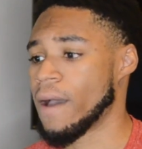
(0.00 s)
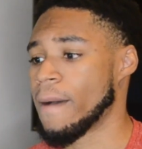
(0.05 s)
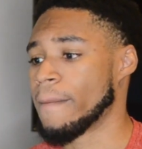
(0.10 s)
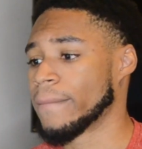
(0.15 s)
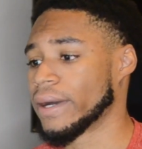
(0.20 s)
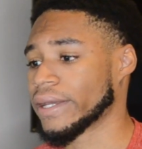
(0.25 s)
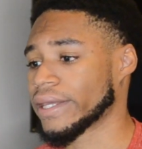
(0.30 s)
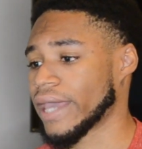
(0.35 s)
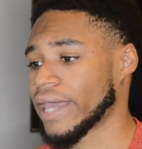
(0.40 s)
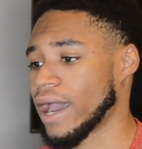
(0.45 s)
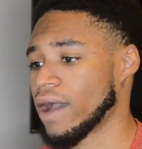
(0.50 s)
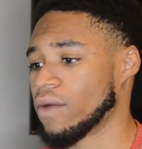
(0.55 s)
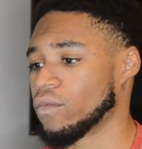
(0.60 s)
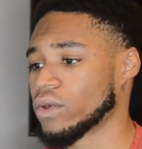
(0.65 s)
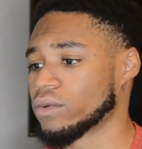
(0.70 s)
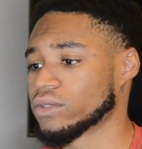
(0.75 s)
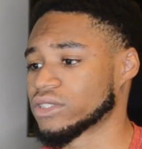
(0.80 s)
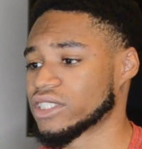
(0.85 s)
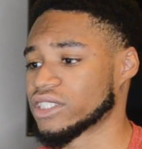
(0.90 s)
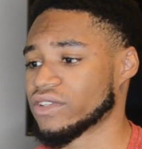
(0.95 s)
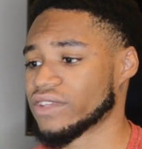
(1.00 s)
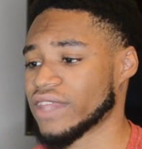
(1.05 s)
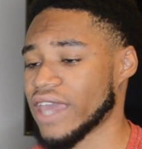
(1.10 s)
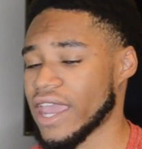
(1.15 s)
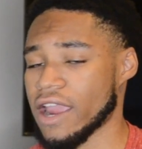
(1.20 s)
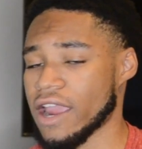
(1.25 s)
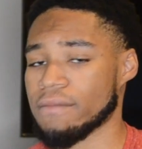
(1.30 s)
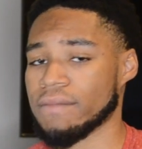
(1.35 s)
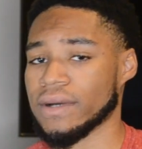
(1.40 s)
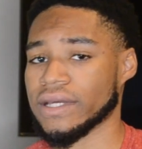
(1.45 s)
But yeah, we will see
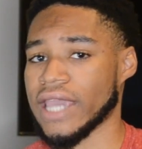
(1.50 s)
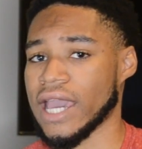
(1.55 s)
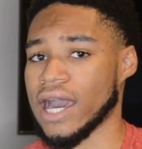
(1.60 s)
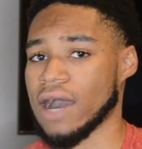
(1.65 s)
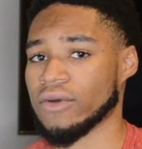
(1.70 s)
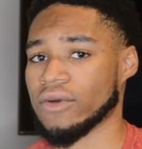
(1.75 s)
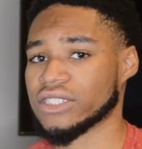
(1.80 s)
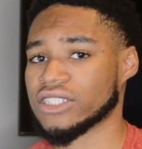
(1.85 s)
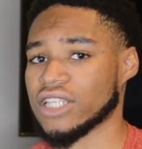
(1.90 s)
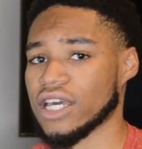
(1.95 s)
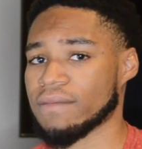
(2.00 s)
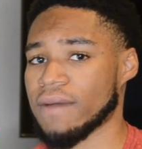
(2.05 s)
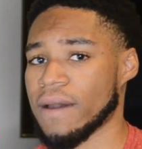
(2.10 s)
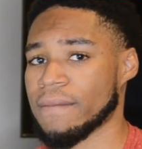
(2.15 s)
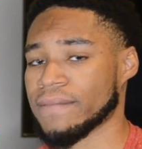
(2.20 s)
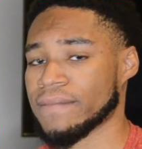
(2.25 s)
there. But yeah, I want to talk about